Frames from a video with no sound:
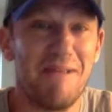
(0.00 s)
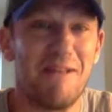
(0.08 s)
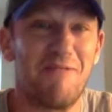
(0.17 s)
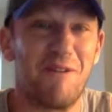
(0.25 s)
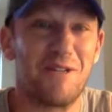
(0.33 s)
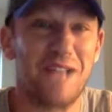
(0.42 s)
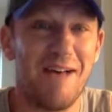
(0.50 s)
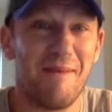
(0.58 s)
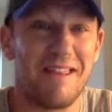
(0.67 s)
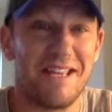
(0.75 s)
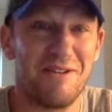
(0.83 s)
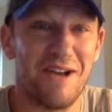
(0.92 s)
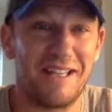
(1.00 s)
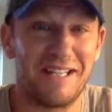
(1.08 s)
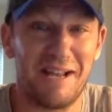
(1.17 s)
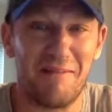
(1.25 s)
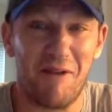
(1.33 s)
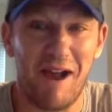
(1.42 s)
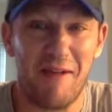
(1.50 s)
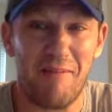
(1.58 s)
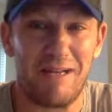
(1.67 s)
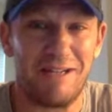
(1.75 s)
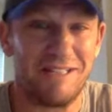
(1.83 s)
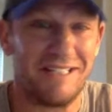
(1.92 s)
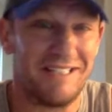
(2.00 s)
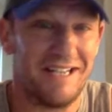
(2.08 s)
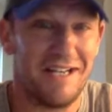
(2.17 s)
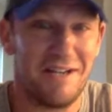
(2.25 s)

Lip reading: Maybe the first time I think you got the name right, but you did.